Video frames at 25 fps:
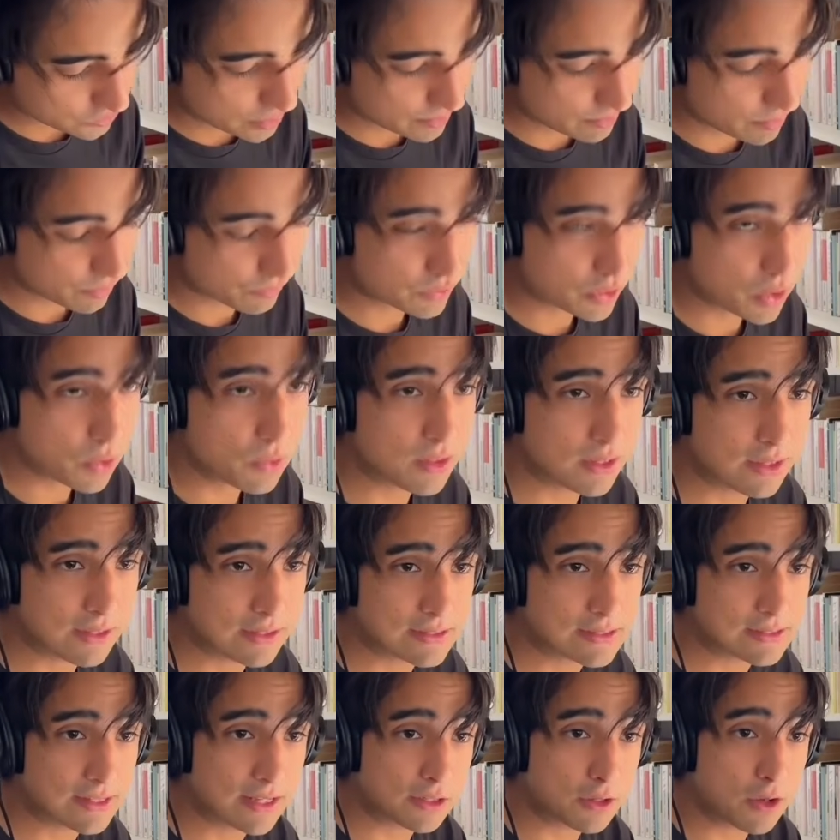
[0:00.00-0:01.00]
of tokens
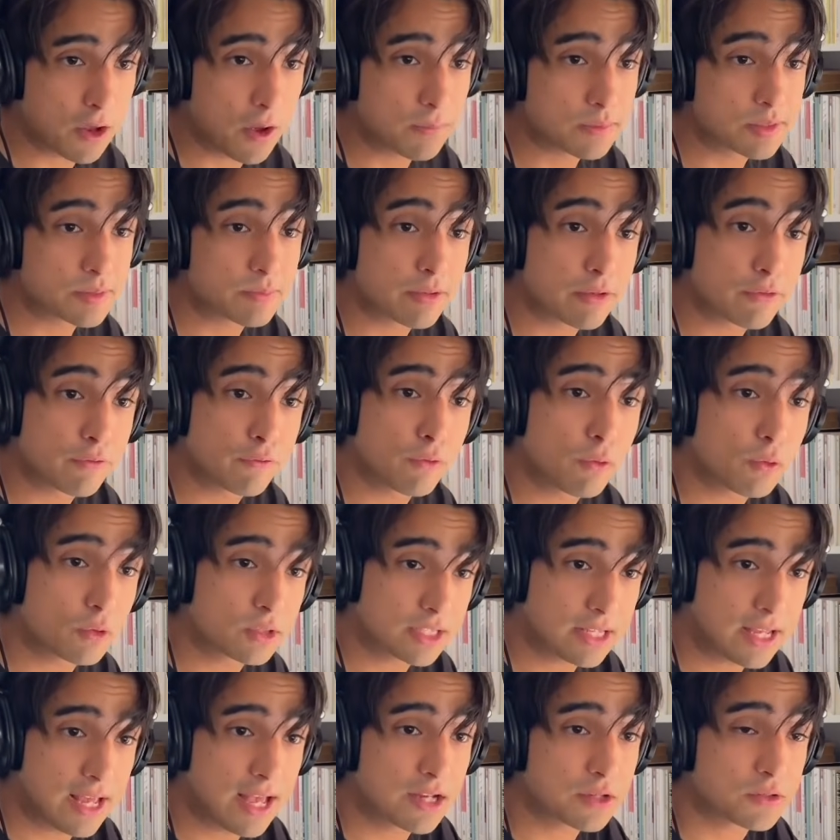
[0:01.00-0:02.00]
that comes before the
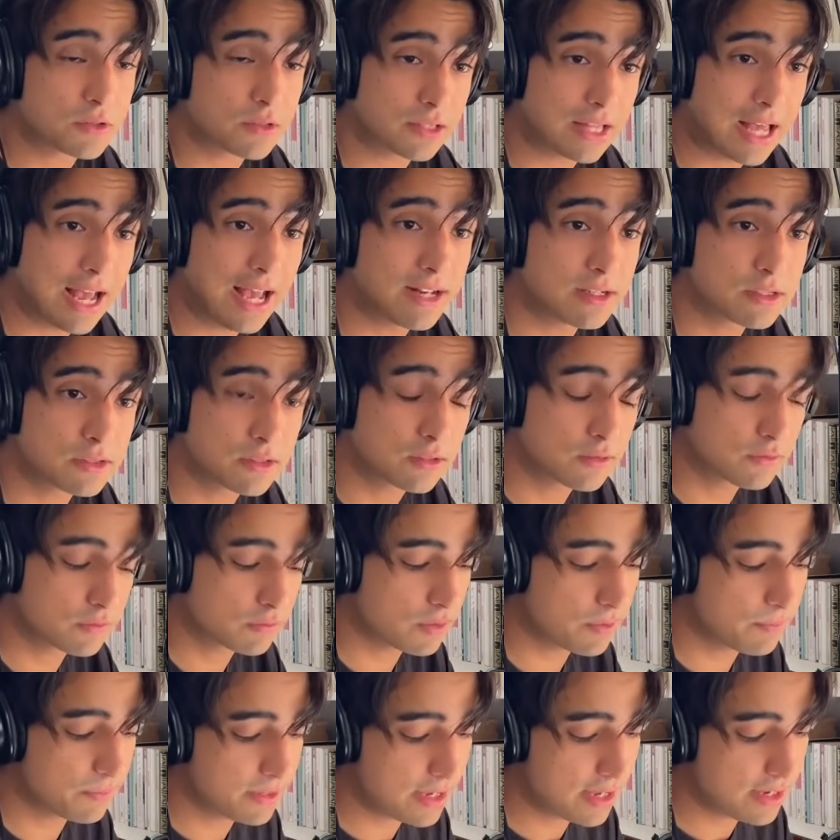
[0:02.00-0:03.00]
actual answer from
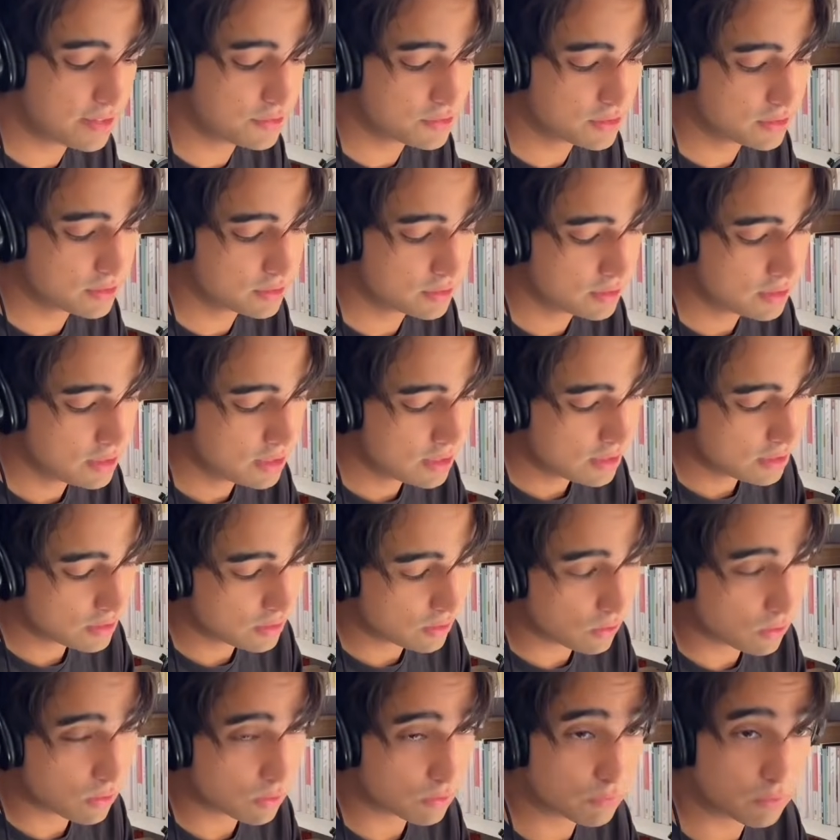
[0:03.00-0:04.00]
the agent
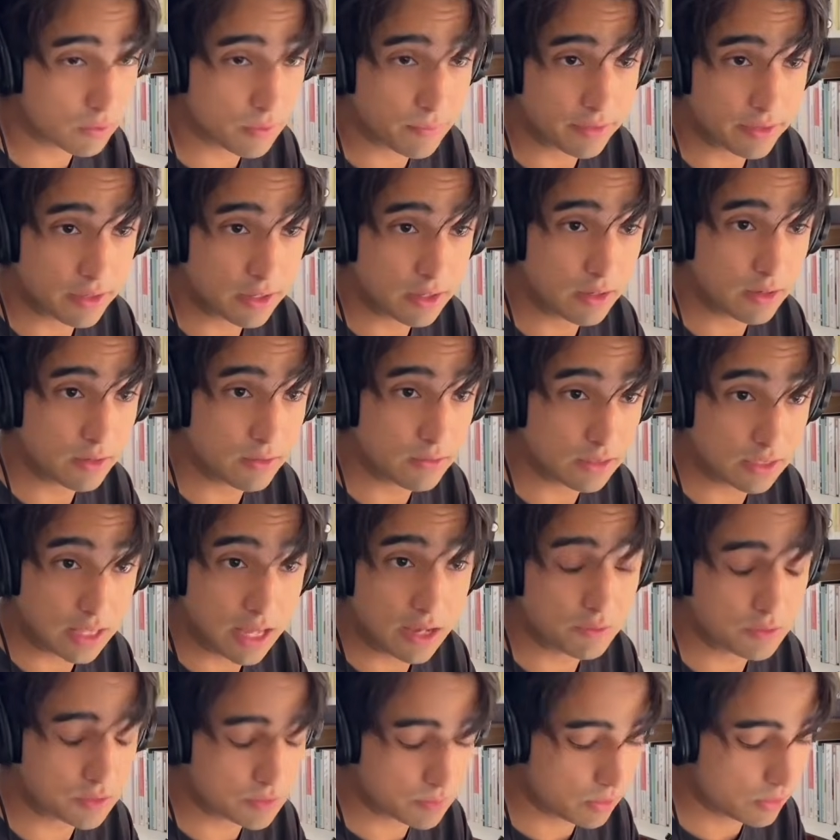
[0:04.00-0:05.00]
or from the
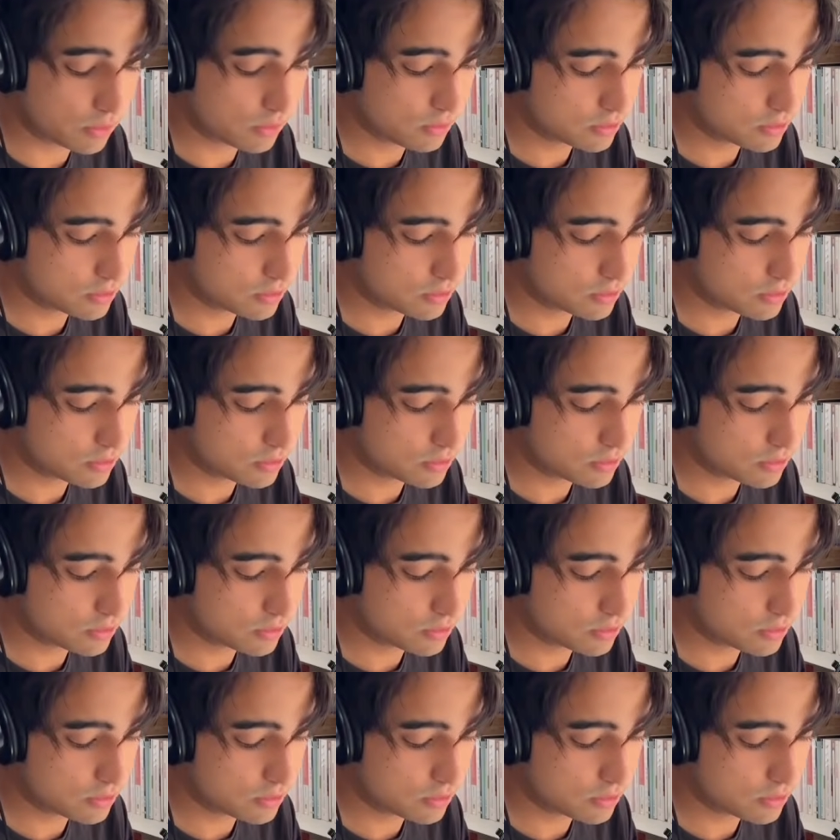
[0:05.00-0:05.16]
language model.